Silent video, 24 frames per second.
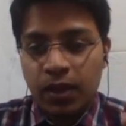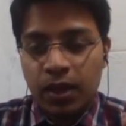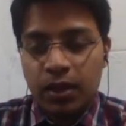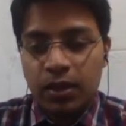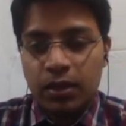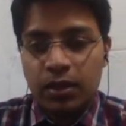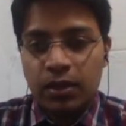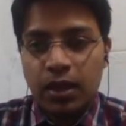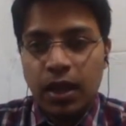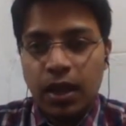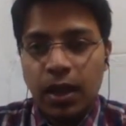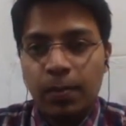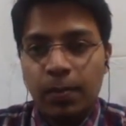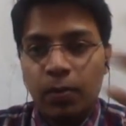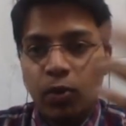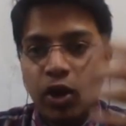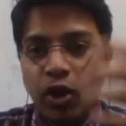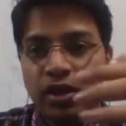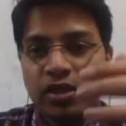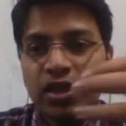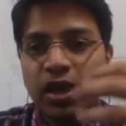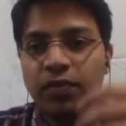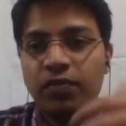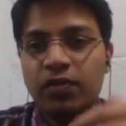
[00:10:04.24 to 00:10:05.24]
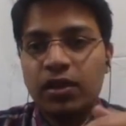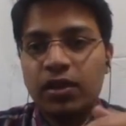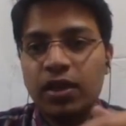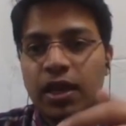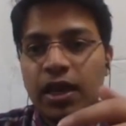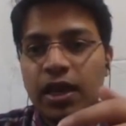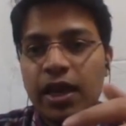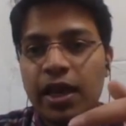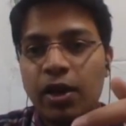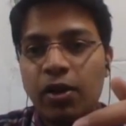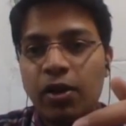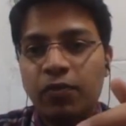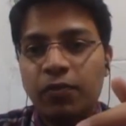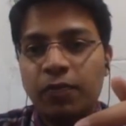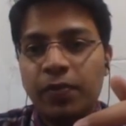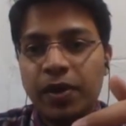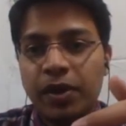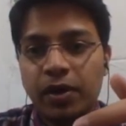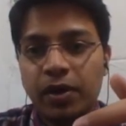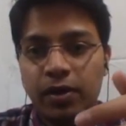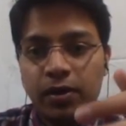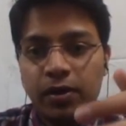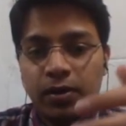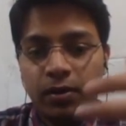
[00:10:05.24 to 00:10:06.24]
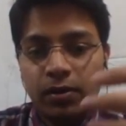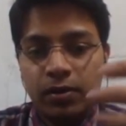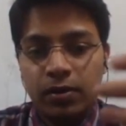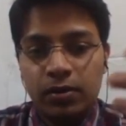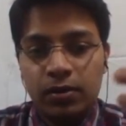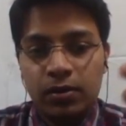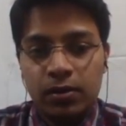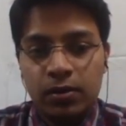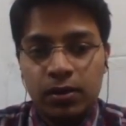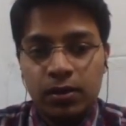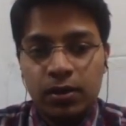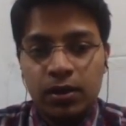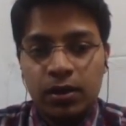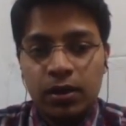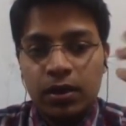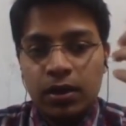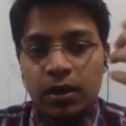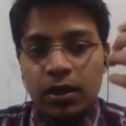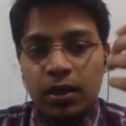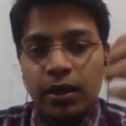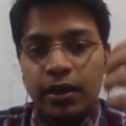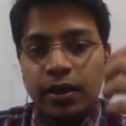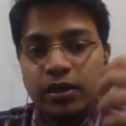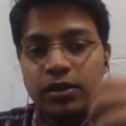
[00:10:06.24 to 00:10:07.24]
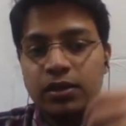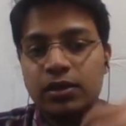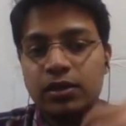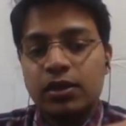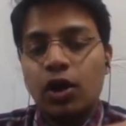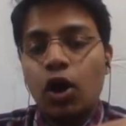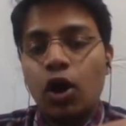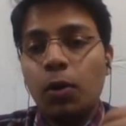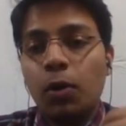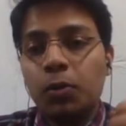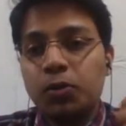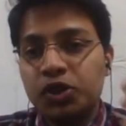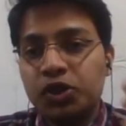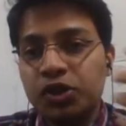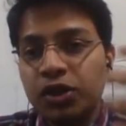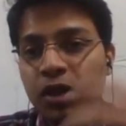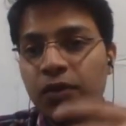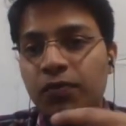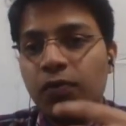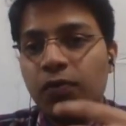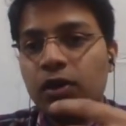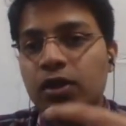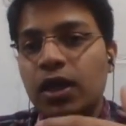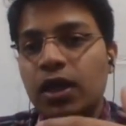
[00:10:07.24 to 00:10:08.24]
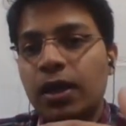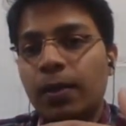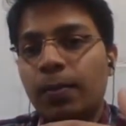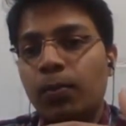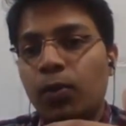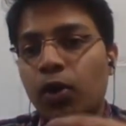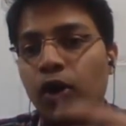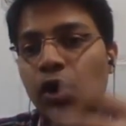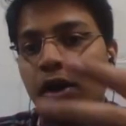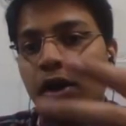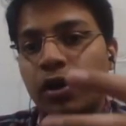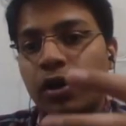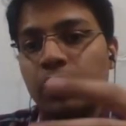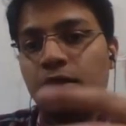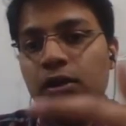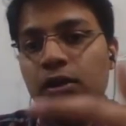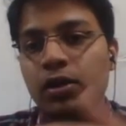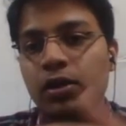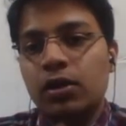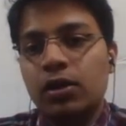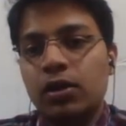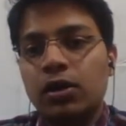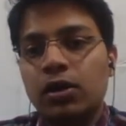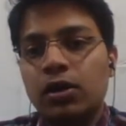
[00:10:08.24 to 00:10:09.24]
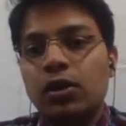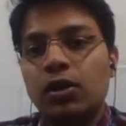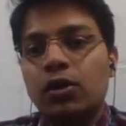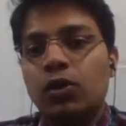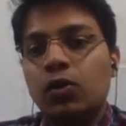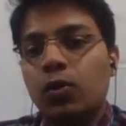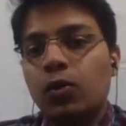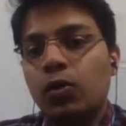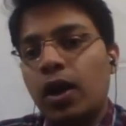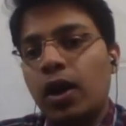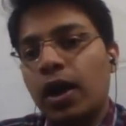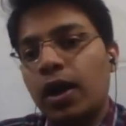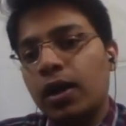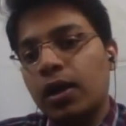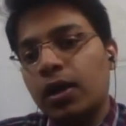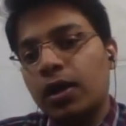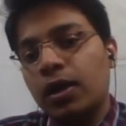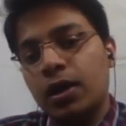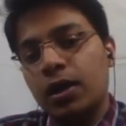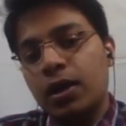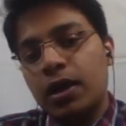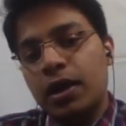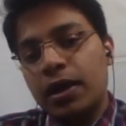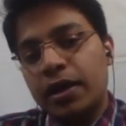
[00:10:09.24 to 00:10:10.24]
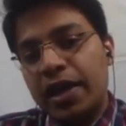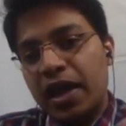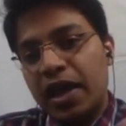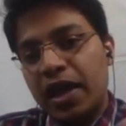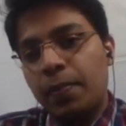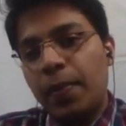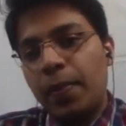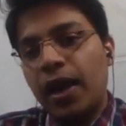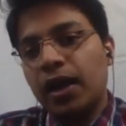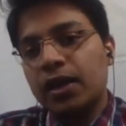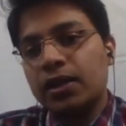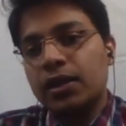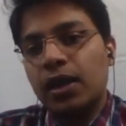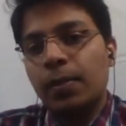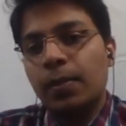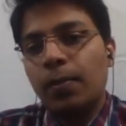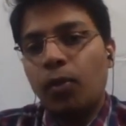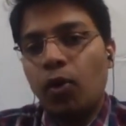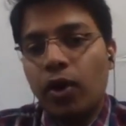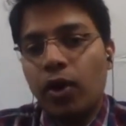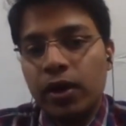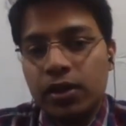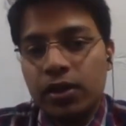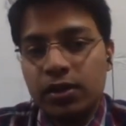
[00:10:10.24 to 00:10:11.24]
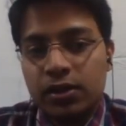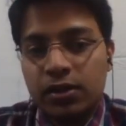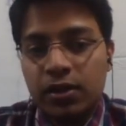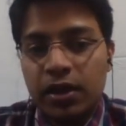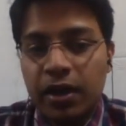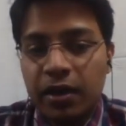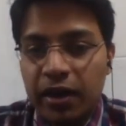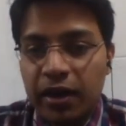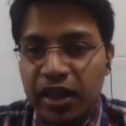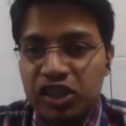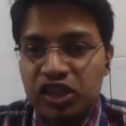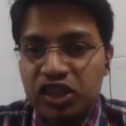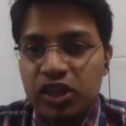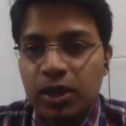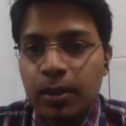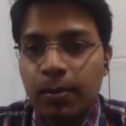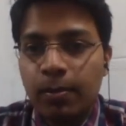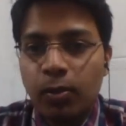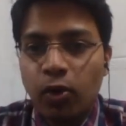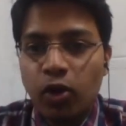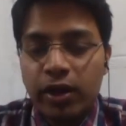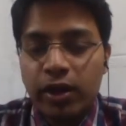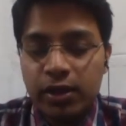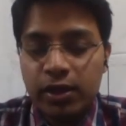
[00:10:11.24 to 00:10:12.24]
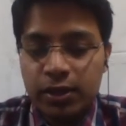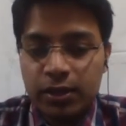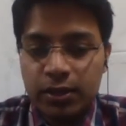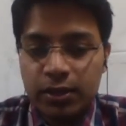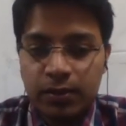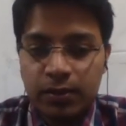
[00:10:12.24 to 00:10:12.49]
the employees after the layoff period. It is optional for the employer to take back the employees, retrenched employees.